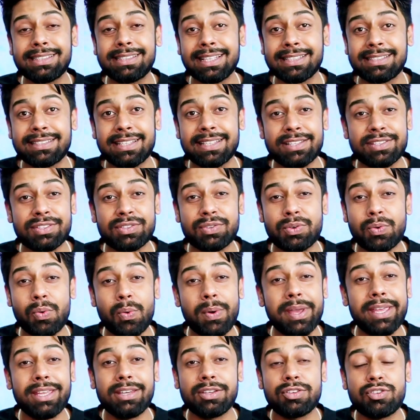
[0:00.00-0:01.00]
This is
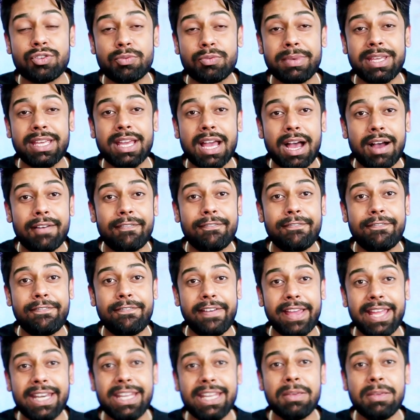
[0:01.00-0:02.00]
going to be a
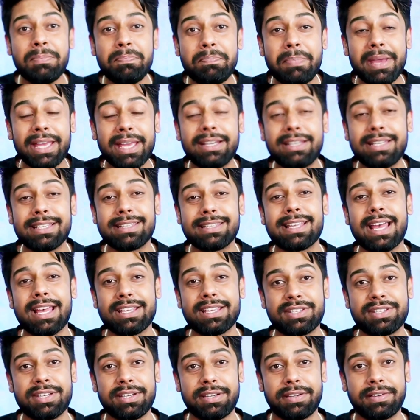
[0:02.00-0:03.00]
very big
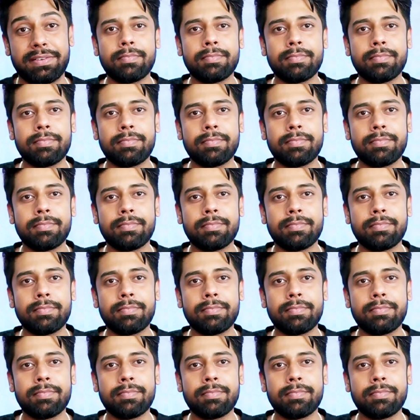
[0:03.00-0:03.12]
disaster.